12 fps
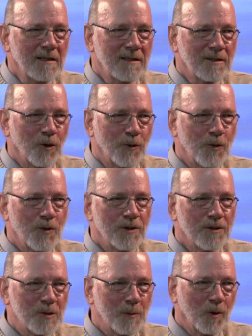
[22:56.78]
to go through the
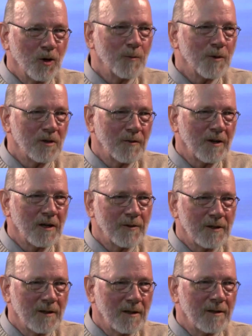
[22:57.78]
disappointment of
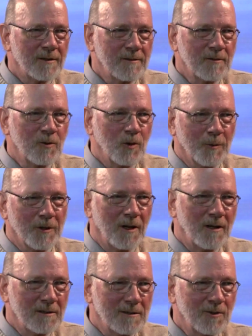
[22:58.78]
having that
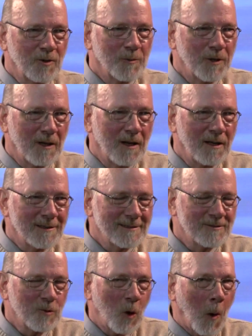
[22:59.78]
criminal, criminal,
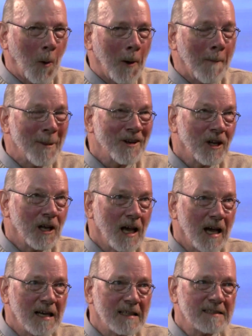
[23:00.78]

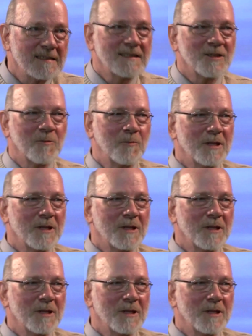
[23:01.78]
criminalized and